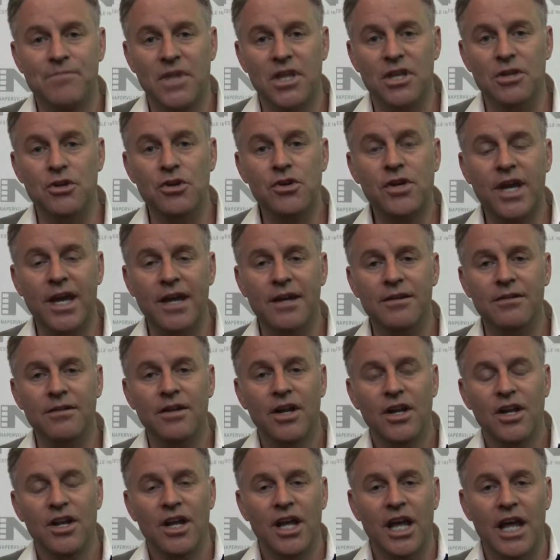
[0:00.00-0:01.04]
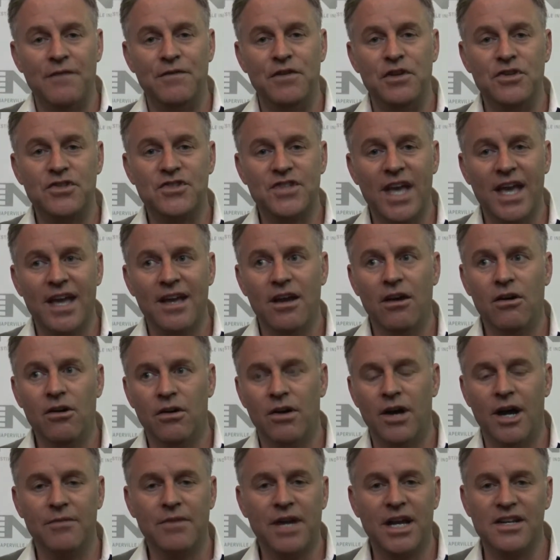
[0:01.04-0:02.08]
You can, if you say, oh,
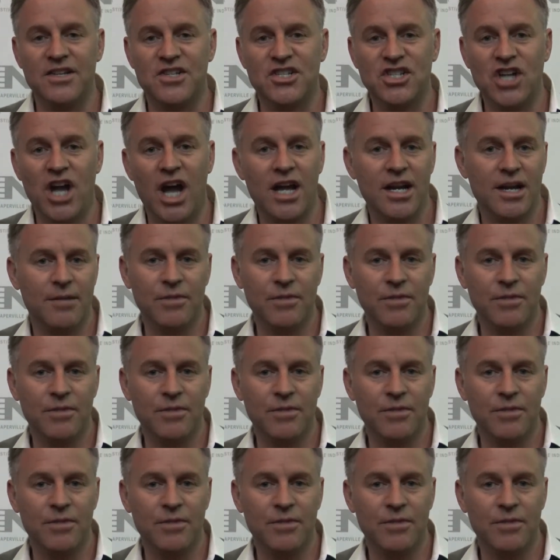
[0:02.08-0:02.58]
I've got a shot,